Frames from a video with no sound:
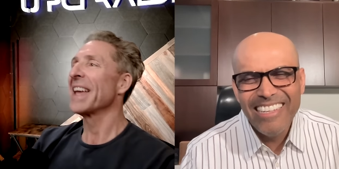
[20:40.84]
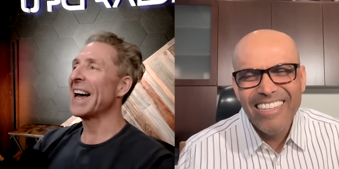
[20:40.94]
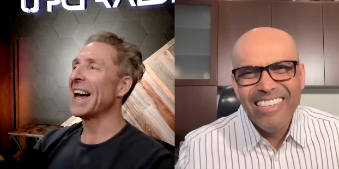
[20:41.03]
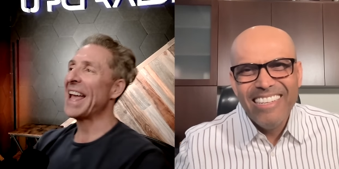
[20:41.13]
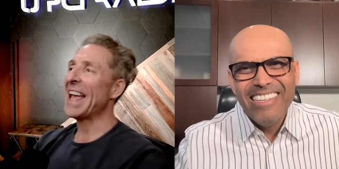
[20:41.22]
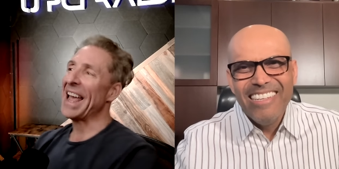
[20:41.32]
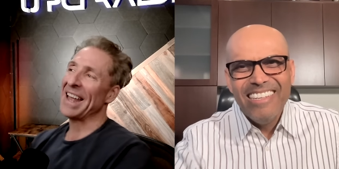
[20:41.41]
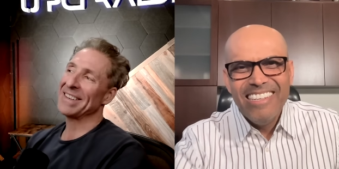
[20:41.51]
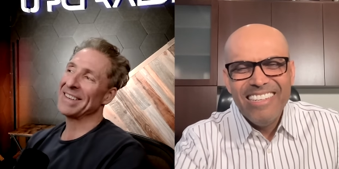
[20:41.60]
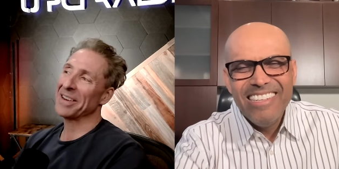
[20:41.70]
Speaker 1: Uh,
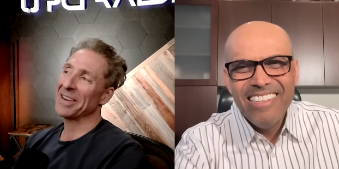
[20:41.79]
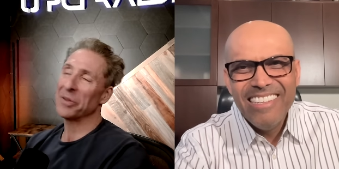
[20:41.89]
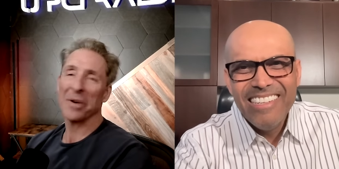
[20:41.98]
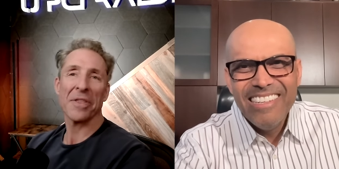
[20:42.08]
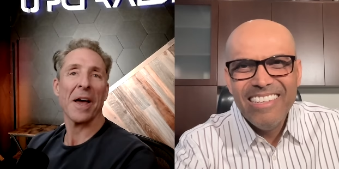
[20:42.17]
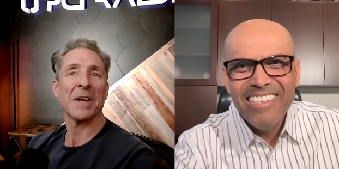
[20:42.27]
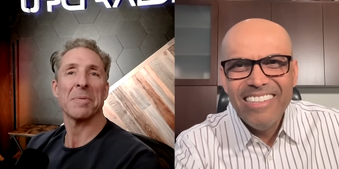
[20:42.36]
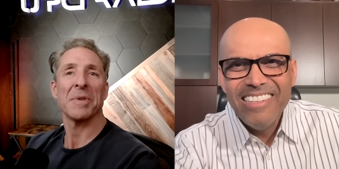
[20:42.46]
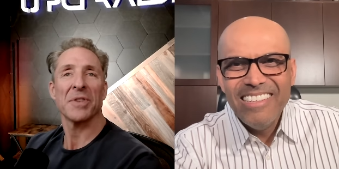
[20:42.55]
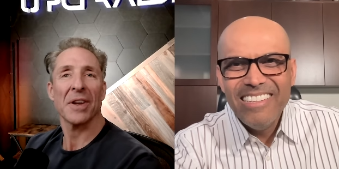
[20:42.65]
and glutathione
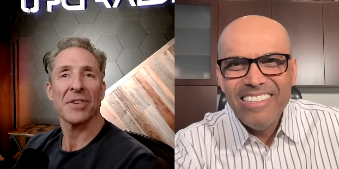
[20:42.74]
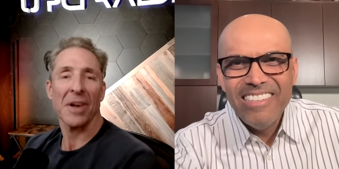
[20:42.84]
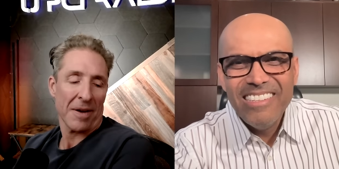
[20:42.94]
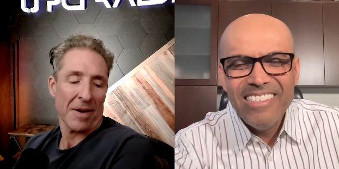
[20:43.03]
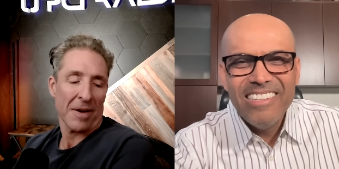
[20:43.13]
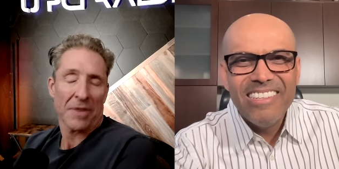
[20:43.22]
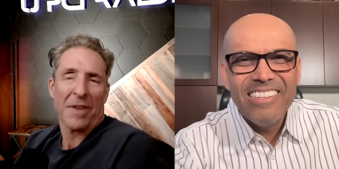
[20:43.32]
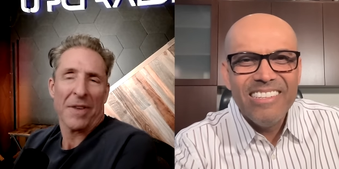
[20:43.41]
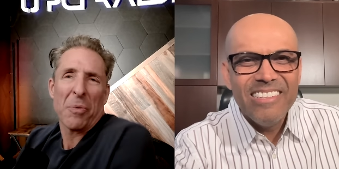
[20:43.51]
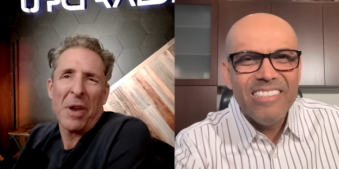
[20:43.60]
has been such a, it was,
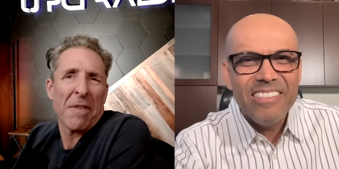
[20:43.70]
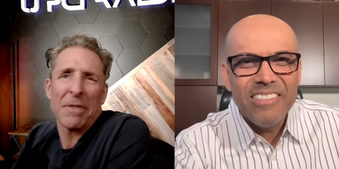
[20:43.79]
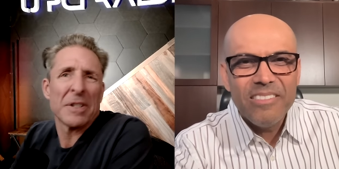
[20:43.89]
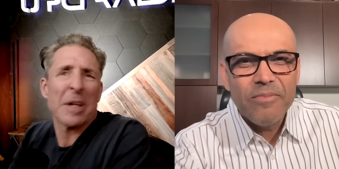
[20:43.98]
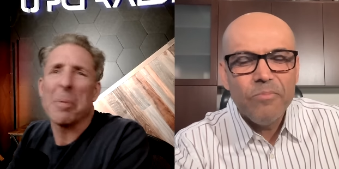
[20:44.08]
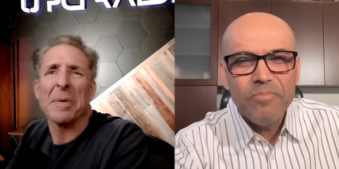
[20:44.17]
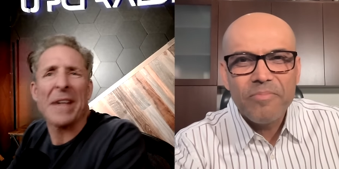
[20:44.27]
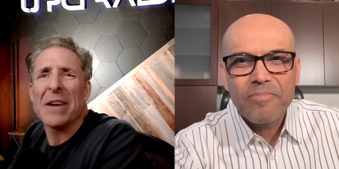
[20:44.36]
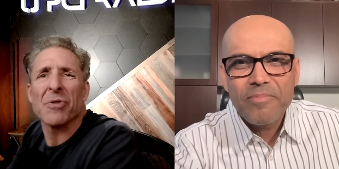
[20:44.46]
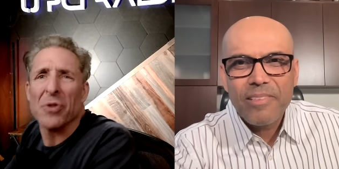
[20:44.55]
it was one of the first
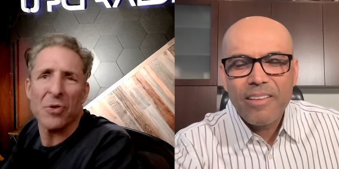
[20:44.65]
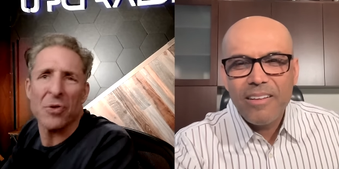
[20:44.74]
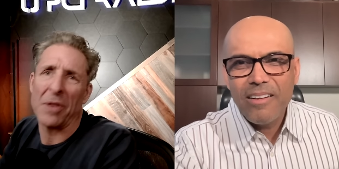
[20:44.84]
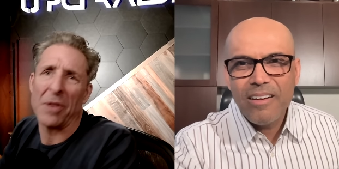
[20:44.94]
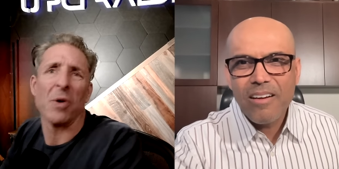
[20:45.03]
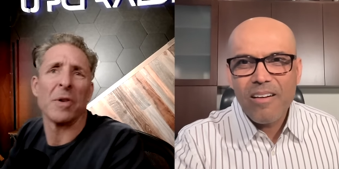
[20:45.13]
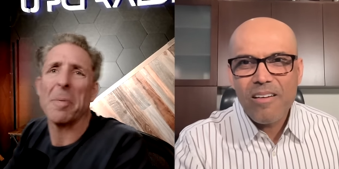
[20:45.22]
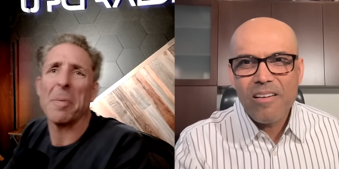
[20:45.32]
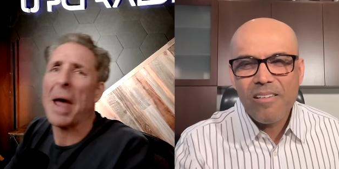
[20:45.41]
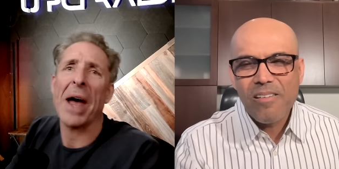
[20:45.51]
supplements I introduced in the
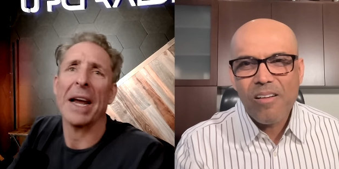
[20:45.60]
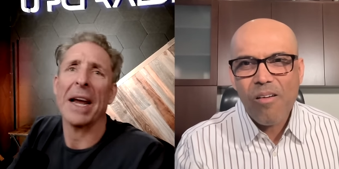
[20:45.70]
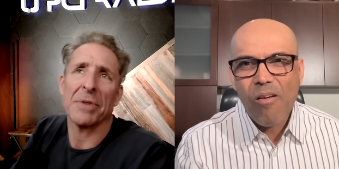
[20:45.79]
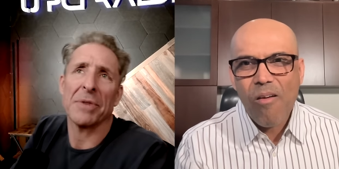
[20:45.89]
world of biohacking.